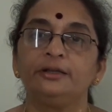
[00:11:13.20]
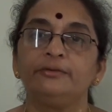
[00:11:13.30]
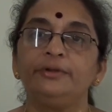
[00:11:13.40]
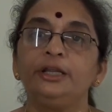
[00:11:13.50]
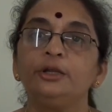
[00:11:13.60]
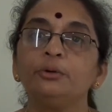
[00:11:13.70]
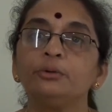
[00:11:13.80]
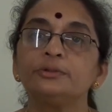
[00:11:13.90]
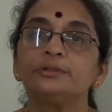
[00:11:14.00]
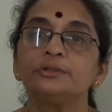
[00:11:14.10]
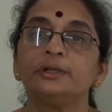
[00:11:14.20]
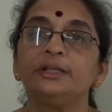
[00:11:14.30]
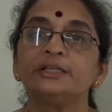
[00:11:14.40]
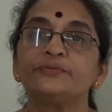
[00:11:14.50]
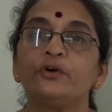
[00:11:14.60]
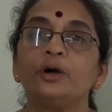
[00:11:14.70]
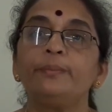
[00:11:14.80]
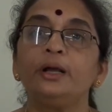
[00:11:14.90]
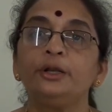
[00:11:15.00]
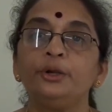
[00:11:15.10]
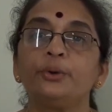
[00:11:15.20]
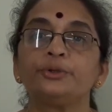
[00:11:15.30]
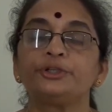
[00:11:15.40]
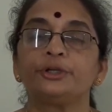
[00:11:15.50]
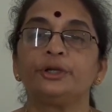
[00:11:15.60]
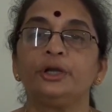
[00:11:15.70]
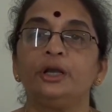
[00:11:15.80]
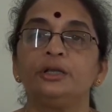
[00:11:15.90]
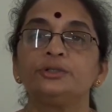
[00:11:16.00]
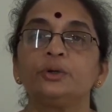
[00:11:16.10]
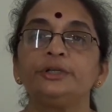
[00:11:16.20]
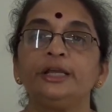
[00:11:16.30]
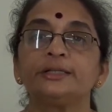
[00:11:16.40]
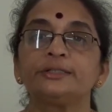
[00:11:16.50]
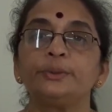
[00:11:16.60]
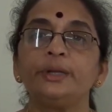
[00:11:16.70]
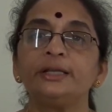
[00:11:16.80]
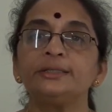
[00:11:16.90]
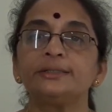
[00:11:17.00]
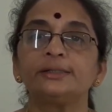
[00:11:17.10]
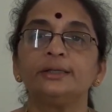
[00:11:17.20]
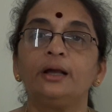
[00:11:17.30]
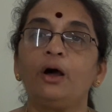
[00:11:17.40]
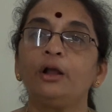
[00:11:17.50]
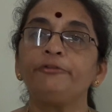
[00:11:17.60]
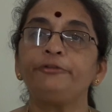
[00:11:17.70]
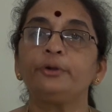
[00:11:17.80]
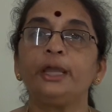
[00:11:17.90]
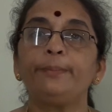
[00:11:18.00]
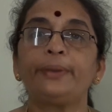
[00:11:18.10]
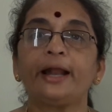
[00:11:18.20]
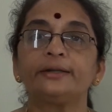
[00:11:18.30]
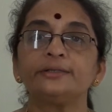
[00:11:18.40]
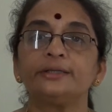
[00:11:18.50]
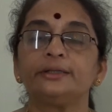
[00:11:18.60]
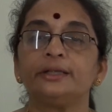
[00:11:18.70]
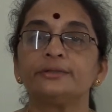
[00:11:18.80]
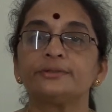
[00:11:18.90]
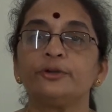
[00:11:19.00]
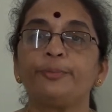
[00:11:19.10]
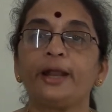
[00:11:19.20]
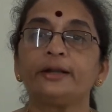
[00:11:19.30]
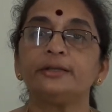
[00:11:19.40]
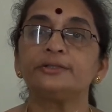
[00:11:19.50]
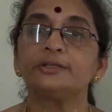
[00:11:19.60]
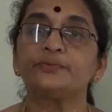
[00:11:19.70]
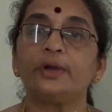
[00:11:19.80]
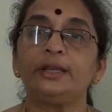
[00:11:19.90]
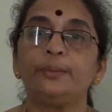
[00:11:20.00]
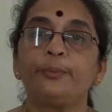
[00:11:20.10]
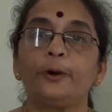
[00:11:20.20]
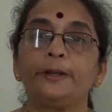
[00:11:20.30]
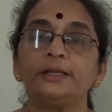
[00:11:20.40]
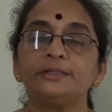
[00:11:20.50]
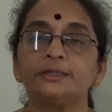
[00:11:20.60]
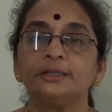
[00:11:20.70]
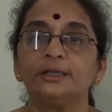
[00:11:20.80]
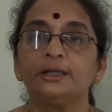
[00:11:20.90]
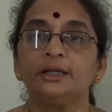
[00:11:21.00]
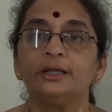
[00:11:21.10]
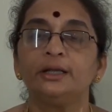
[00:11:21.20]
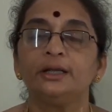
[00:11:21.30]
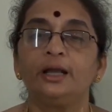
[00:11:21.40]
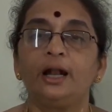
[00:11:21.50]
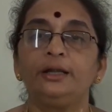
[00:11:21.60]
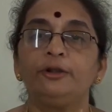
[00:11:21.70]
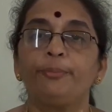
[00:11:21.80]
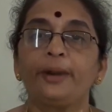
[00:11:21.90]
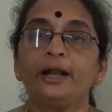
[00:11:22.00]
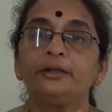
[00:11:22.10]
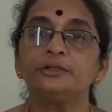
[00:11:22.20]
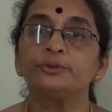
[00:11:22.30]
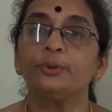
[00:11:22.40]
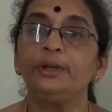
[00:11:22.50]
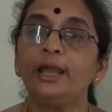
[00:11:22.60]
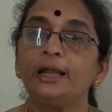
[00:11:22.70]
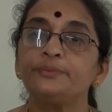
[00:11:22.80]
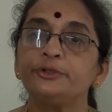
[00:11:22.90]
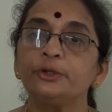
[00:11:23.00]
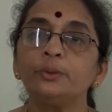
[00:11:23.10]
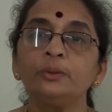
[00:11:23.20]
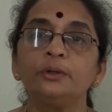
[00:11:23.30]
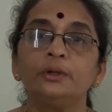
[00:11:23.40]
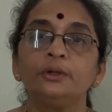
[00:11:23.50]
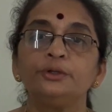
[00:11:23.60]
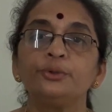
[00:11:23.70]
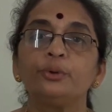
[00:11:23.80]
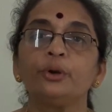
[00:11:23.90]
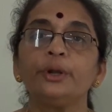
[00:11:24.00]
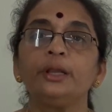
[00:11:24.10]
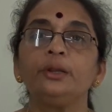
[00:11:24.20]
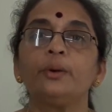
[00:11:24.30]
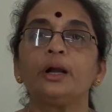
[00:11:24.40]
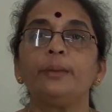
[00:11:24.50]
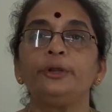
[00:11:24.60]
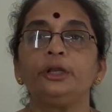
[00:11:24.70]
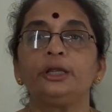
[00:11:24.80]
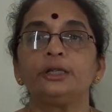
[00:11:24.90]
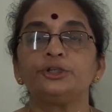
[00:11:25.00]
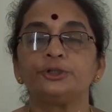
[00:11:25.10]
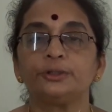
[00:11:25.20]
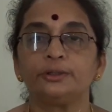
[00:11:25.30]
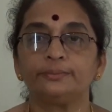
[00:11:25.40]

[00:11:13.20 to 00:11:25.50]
we use this verb note. So dear students, all of you keep practicing this. Your practice is very important and your practice only helps you to grow in your communication.